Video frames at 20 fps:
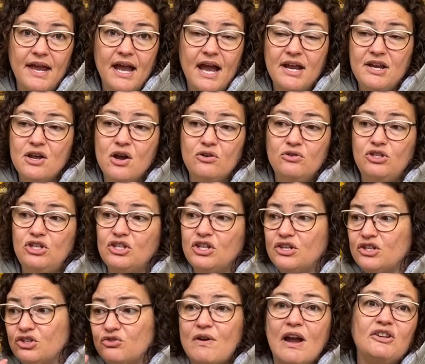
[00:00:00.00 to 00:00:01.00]
I know she's going
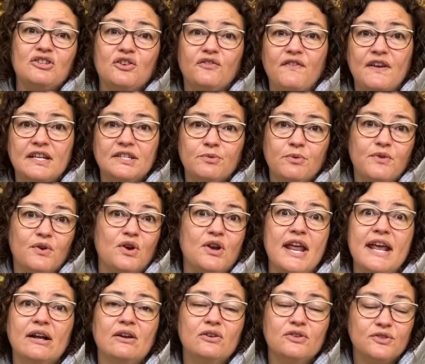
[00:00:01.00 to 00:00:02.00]
to scratch her face with her
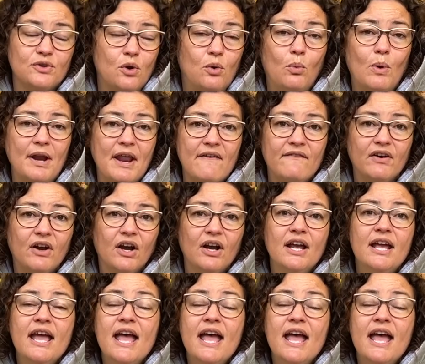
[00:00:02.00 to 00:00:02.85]
nails or whatever.